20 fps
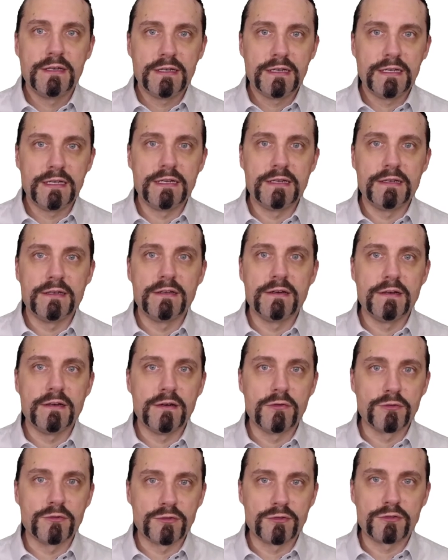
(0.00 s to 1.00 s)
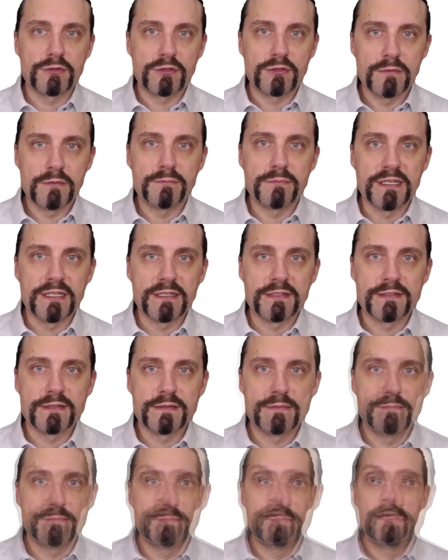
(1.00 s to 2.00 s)
in other companies.
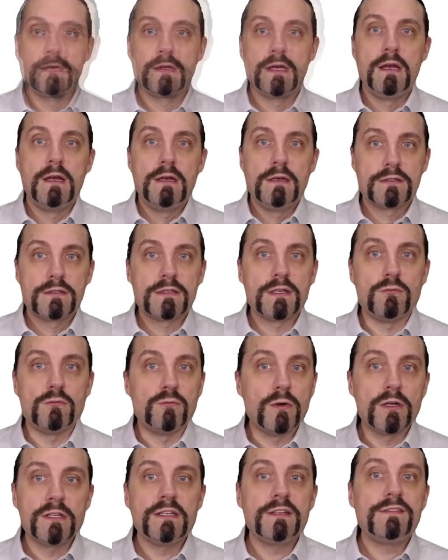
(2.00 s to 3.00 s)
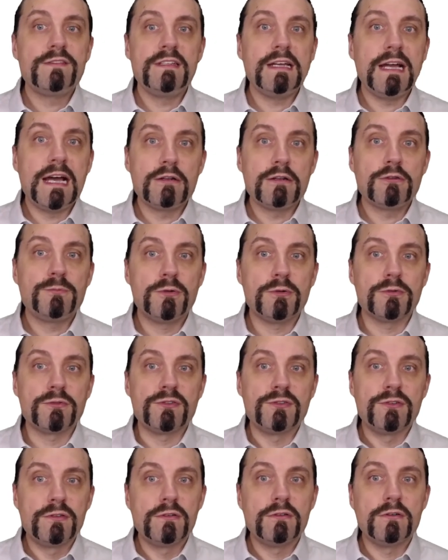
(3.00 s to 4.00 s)
So what is the
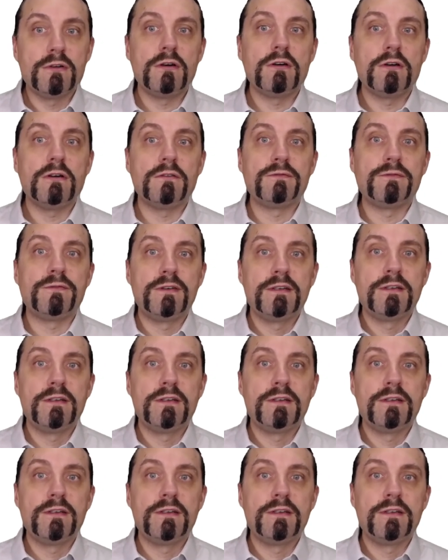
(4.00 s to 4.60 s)
output of